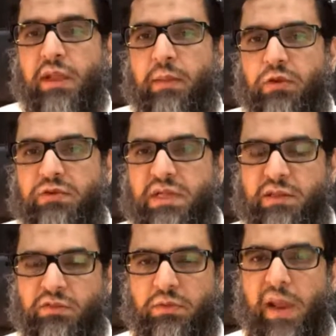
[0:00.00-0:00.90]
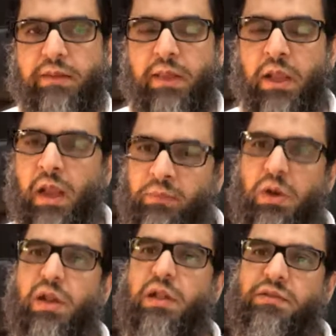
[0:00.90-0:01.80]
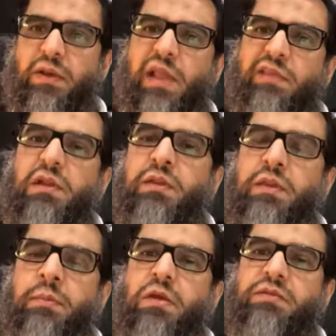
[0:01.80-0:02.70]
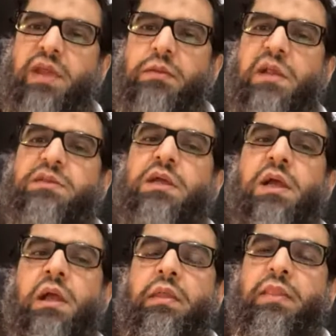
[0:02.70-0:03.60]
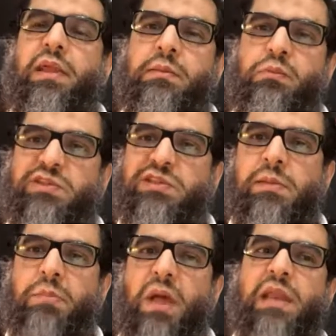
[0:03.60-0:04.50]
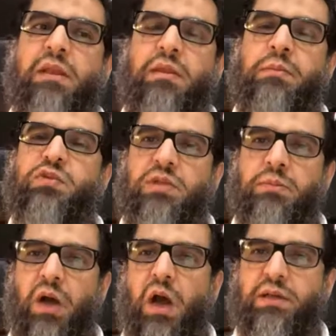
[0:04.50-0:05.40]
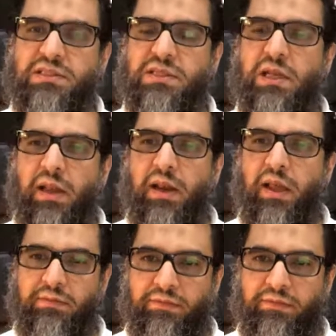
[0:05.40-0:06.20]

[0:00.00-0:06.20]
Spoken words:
I'm not saying this is a bad thing. Alhamdulillah, this is an excellent thing, because that means that the Muslim mind and the Muslim heart is still alive.